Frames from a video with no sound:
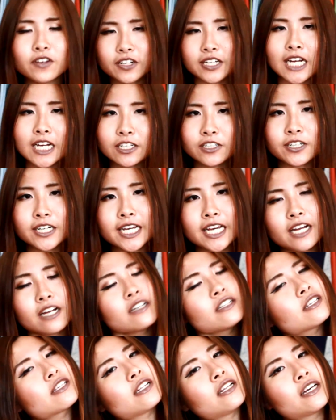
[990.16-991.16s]
you dyed your hair
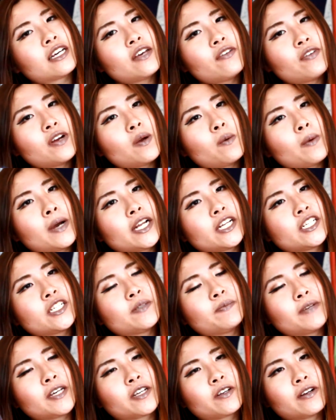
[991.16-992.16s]
and just looking for a way to
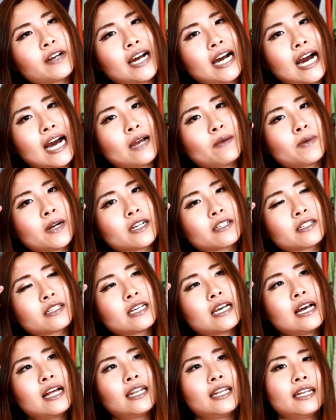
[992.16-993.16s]
make your eyebrows
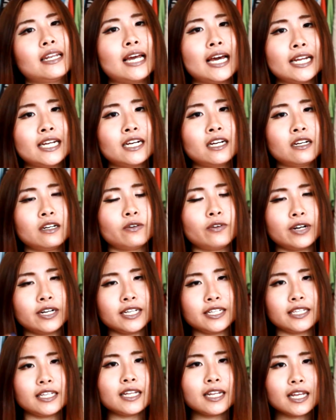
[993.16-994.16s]
lighter or
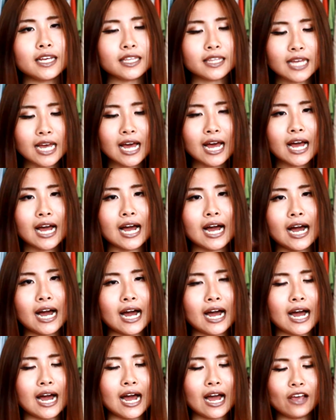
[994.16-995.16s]
anything like that,
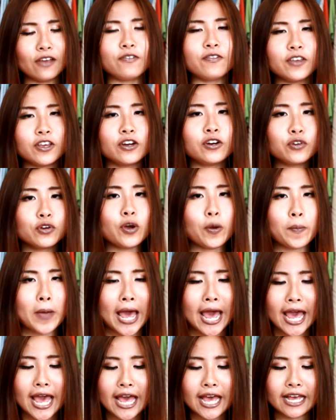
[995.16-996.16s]
I feel your
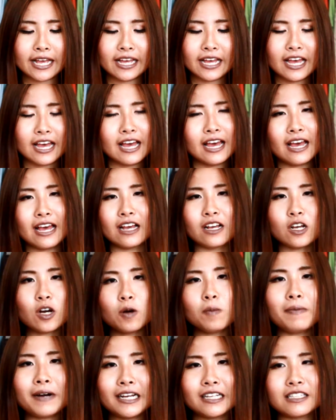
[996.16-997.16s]
pain.
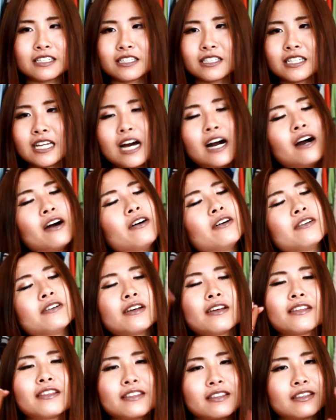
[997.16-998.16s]
Go buy this now.
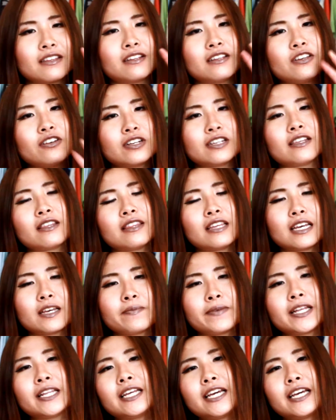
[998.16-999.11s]
You can thank me